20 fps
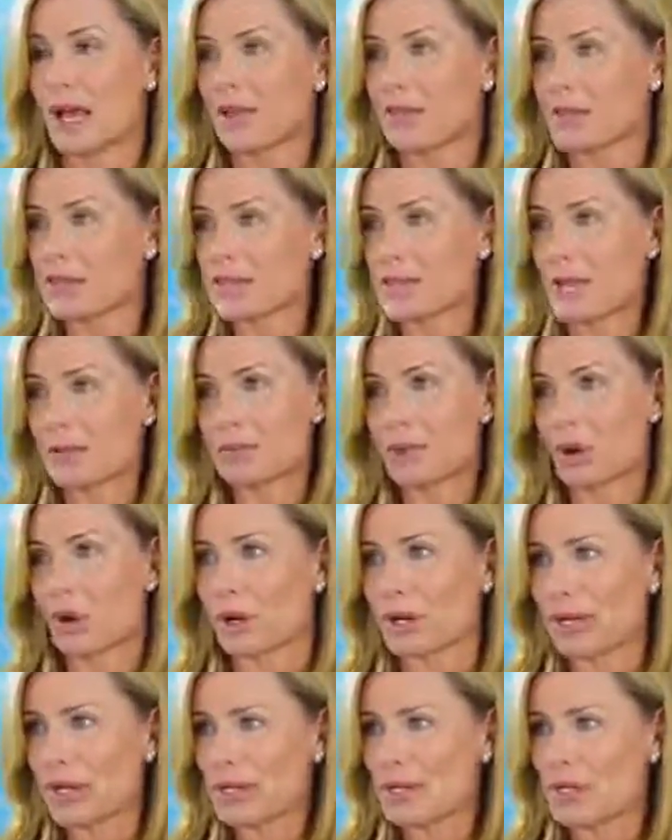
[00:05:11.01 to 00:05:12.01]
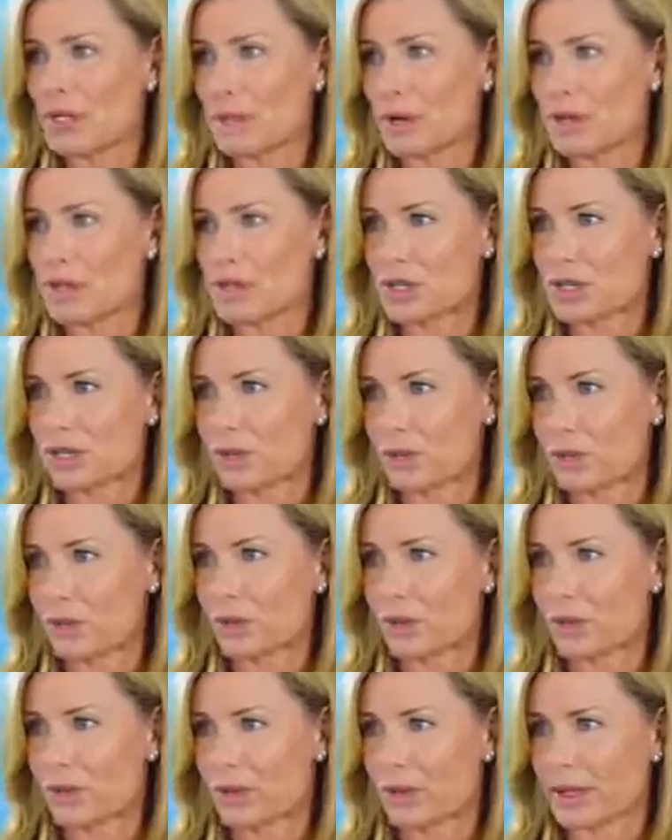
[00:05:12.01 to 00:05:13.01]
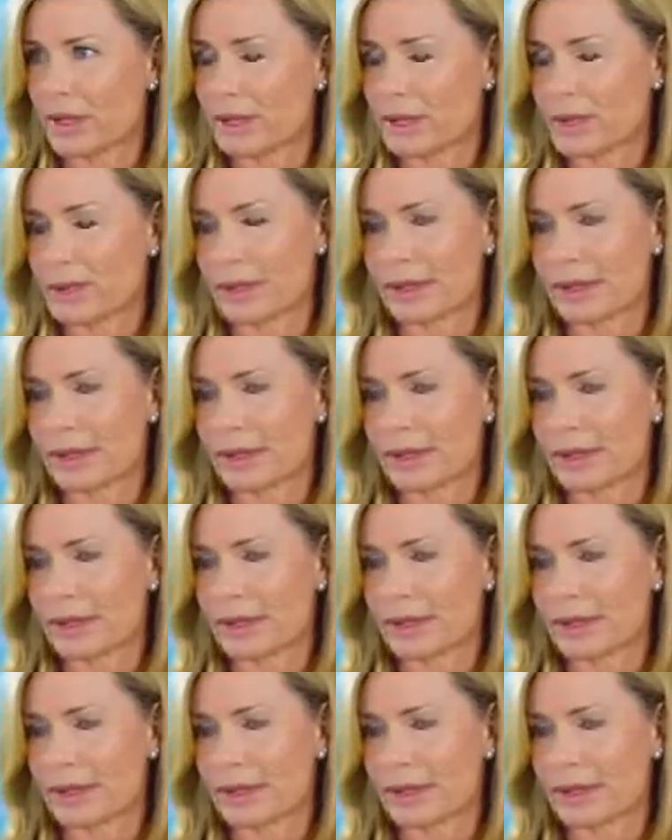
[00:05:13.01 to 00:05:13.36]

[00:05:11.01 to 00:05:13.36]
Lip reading: the sunblock is the most important thing.